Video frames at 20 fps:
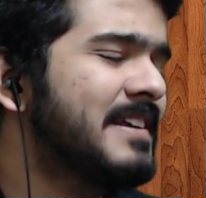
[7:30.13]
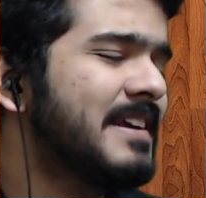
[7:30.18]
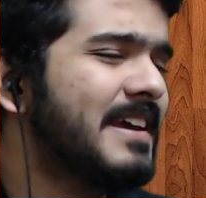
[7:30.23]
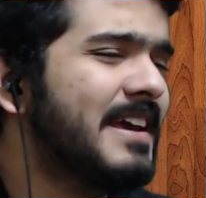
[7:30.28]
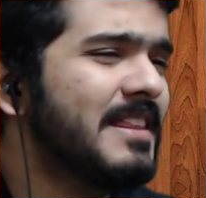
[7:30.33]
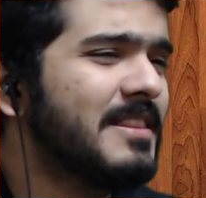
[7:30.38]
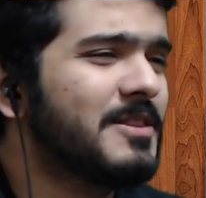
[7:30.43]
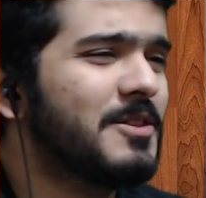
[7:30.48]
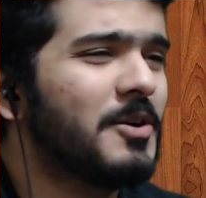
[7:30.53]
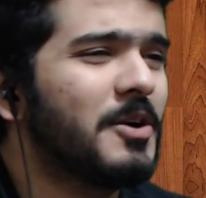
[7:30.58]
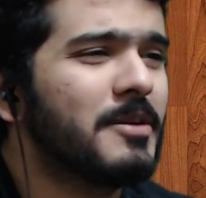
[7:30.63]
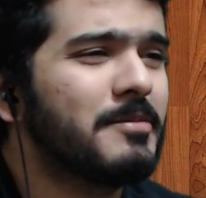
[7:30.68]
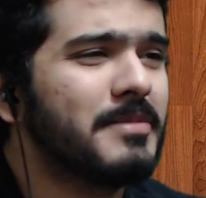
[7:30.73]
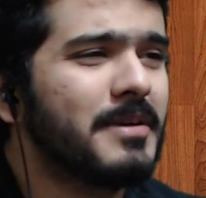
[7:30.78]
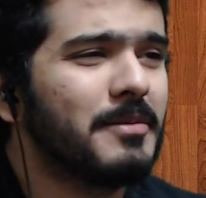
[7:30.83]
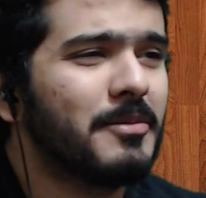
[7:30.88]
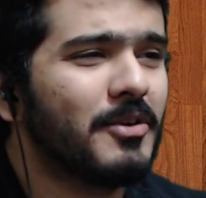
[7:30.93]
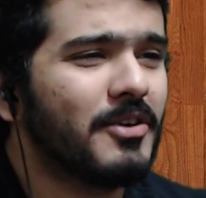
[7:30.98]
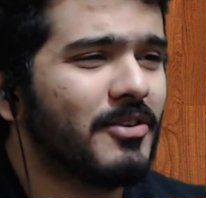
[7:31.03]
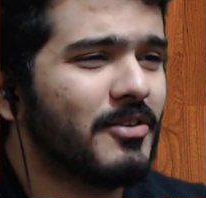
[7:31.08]
Can Thor
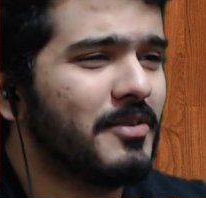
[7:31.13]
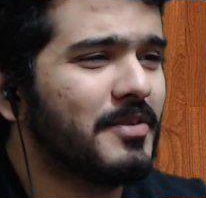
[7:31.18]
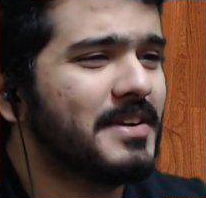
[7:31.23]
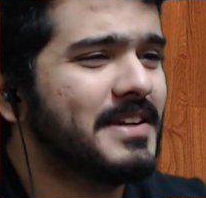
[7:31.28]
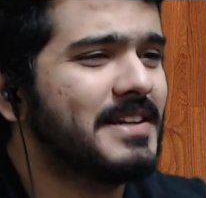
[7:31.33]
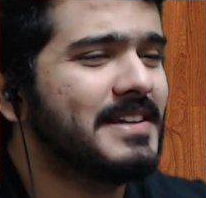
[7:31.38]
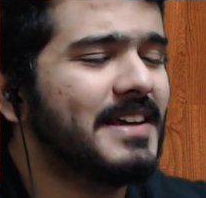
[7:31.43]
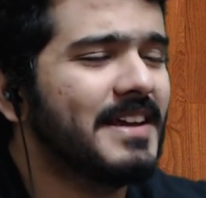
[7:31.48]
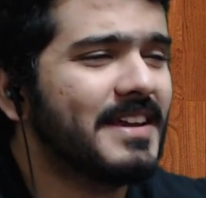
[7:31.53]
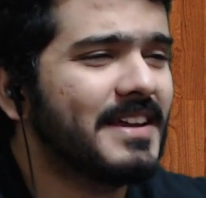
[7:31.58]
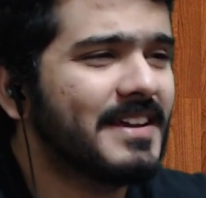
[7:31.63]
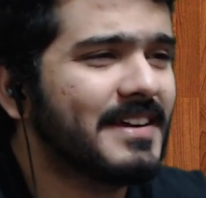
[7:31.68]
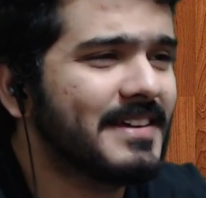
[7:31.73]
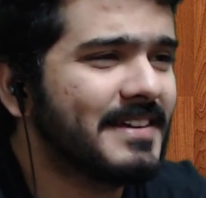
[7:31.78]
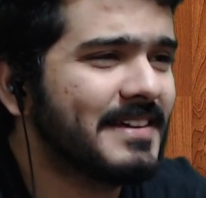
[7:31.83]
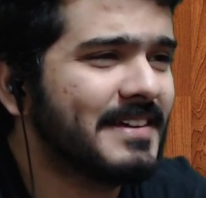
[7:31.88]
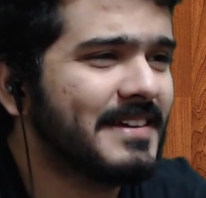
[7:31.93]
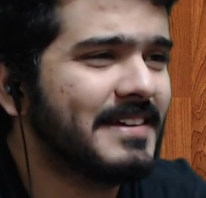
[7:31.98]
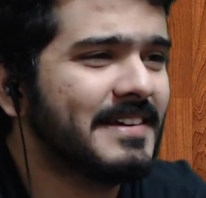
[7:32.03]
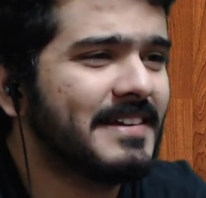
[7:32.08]
be more of a dick?
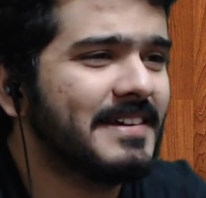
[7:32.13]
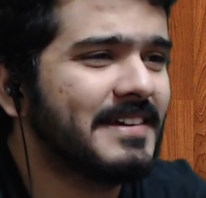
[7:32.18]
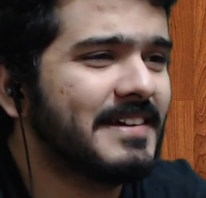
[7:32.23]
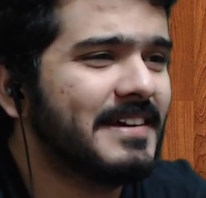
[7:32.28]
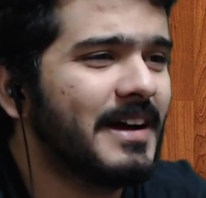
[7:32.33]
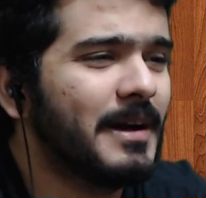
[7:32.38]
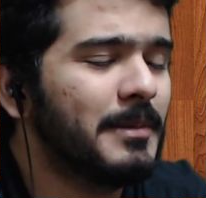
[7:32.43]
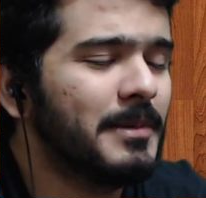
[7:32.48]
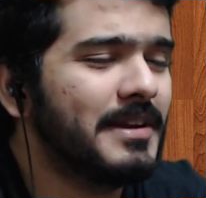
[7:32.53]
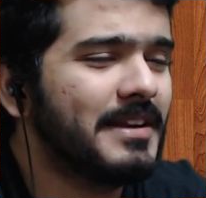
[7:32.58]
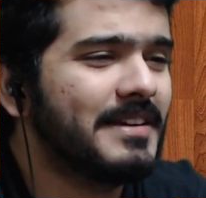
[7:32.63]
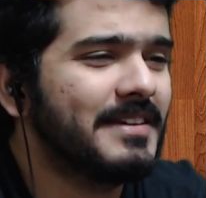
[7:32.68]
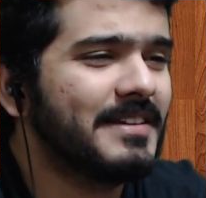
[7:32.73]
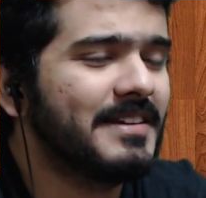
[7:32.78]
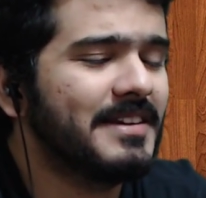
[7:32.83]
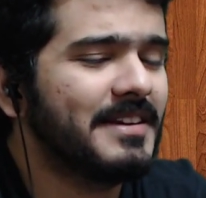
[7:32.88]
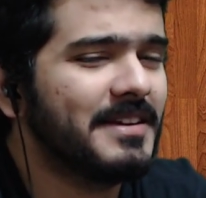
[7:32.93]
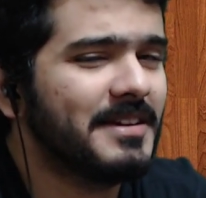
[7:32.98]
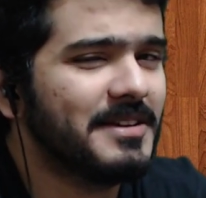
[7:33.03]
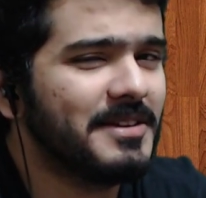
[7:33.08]
I
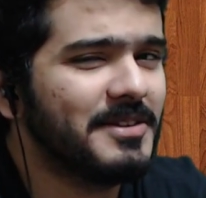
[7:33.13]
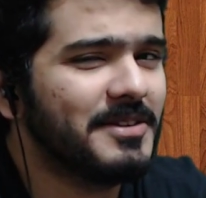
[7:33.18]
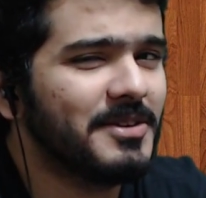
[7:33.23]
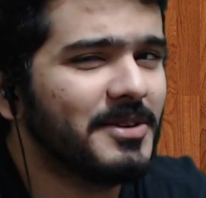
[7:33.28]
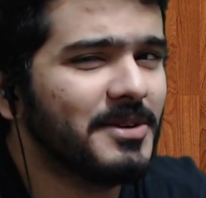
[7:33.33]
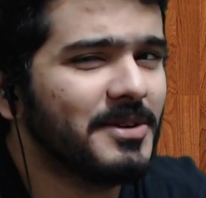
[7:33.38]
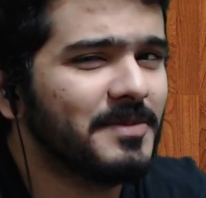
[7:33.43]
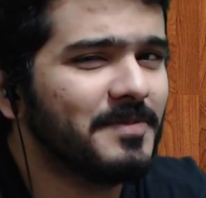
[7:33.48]
mean, his